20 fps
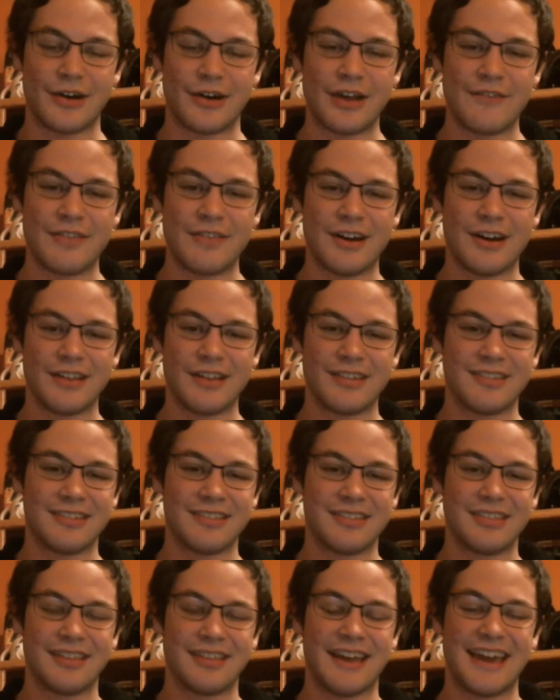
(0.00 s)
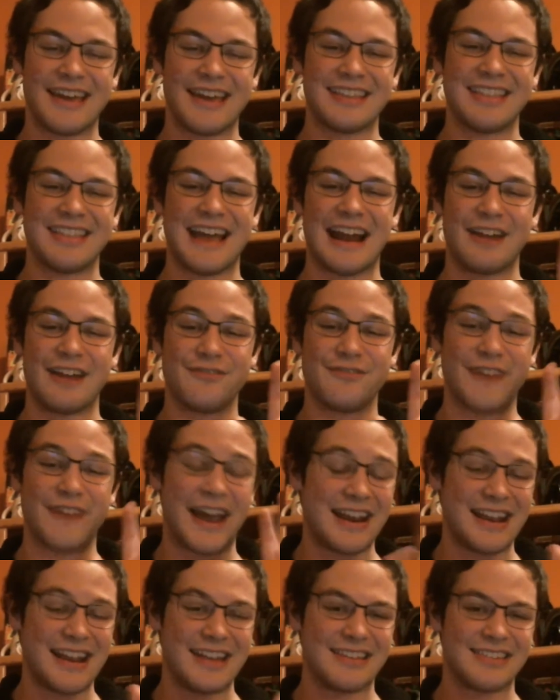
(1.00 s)
Even though this is like not a
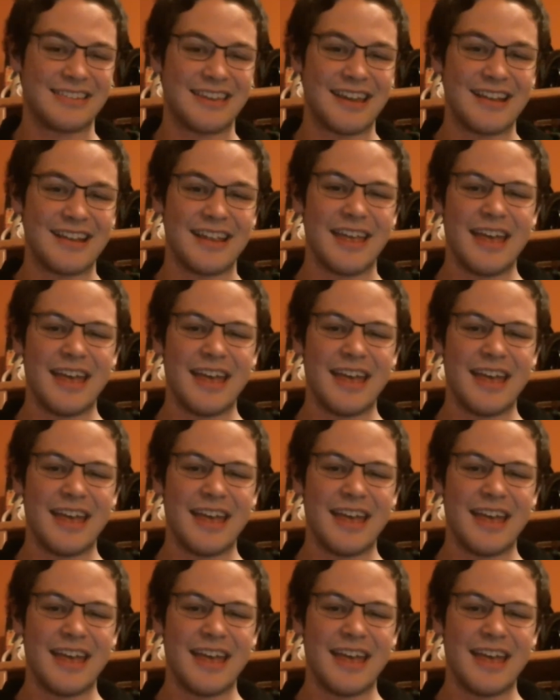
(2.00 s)
fighting scene,